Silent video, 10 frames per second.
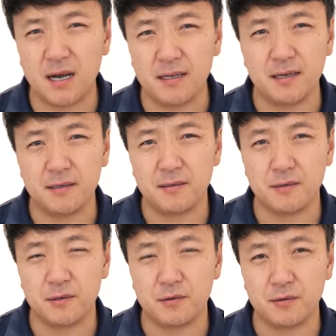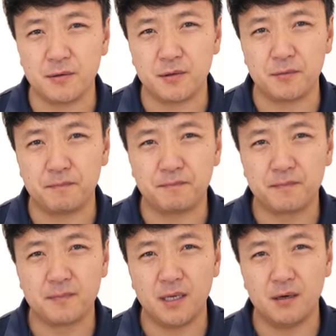Now in a, you're
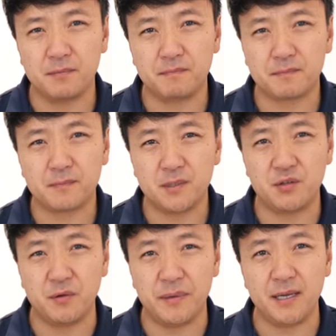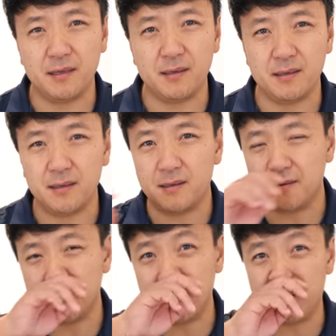swimming
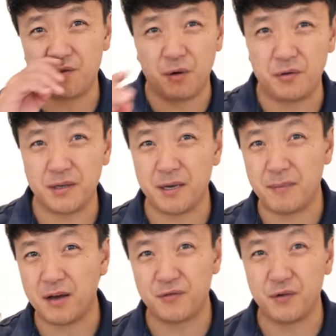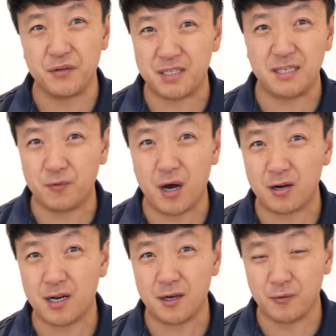and swallowing a mouthful of
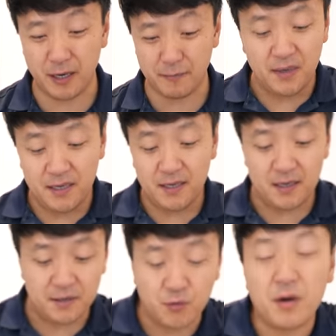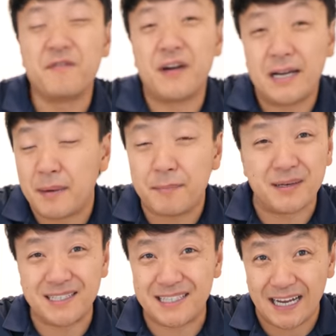seawater kind of way, but in a, you were invited by
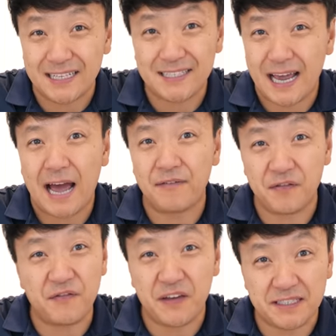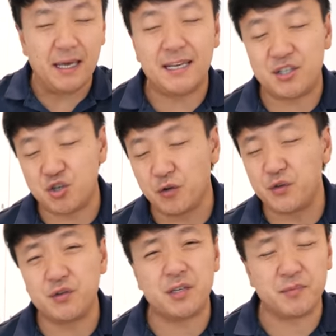Poseidon to have a feast, and he
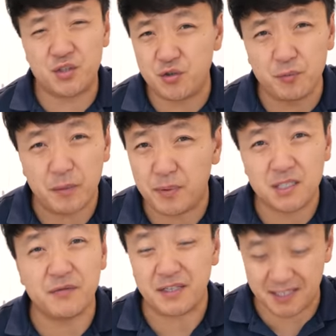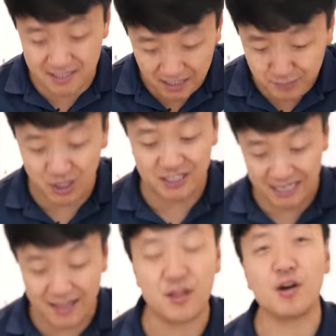served you some soup with a bunch of his
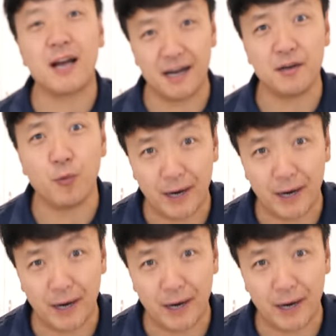subjects in there kind of